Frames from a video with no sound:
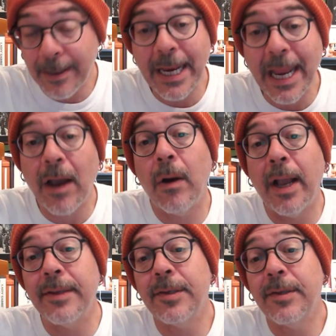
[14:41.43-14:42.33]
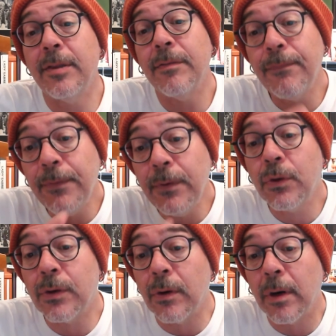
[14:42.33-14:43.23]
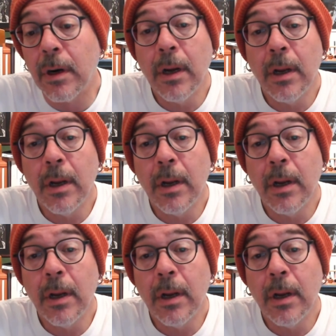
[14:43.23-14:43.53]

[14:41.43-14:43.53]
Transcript: Now, as to the future